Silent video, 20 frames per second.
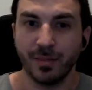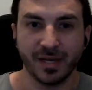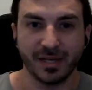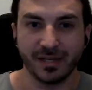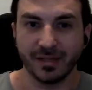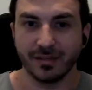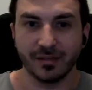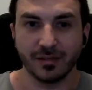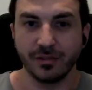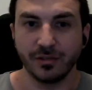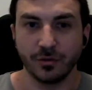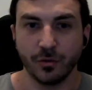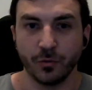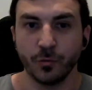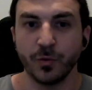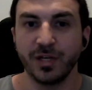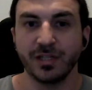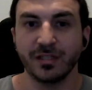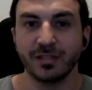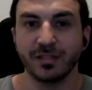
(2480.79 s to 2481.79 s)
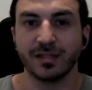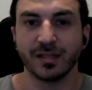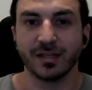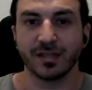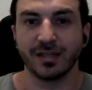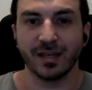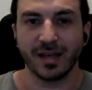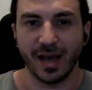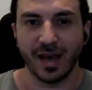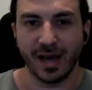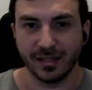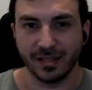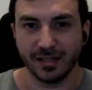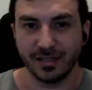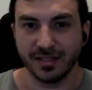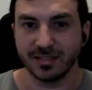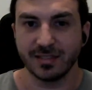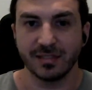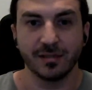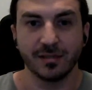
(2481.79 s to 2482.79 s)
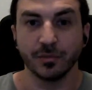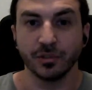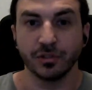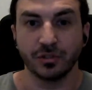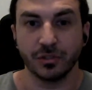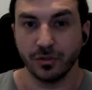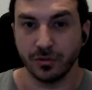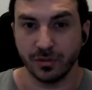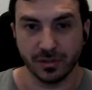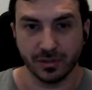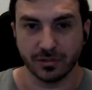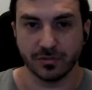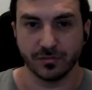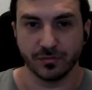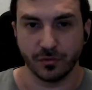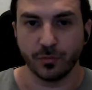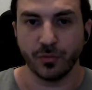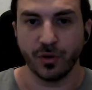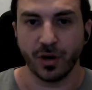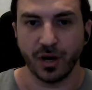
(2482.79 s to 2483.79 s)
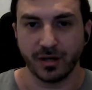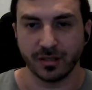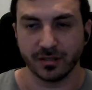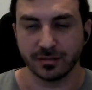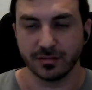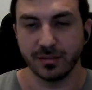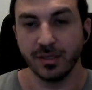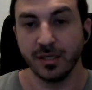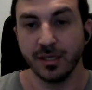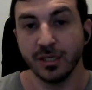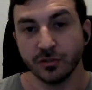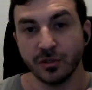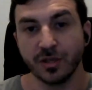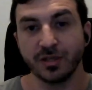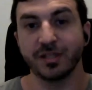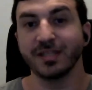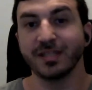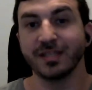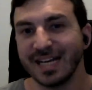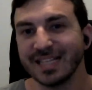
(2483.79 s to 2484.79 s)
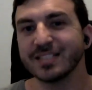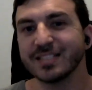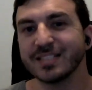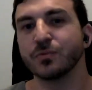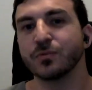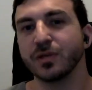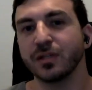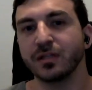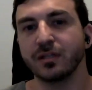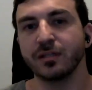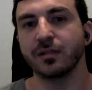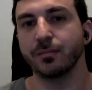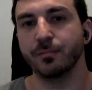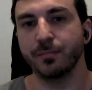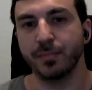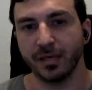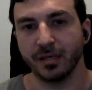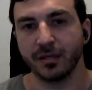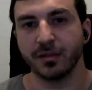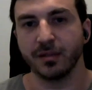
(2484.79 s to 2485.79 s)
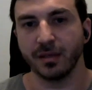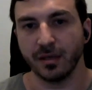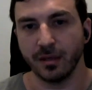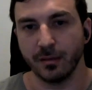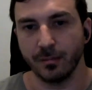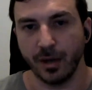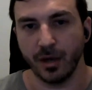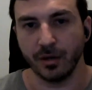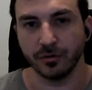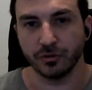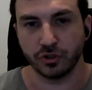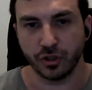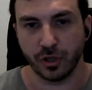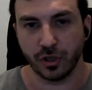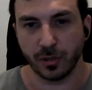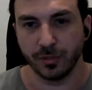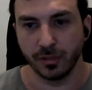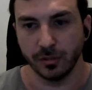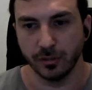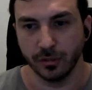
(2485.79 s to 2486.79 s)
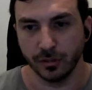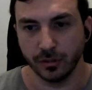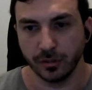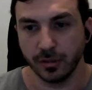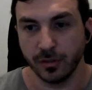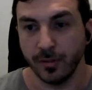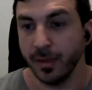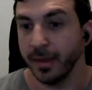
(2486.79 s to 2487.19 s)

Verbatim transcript: by you know reading the technicalities and the materials of your products i think that's really the big thing about shop the look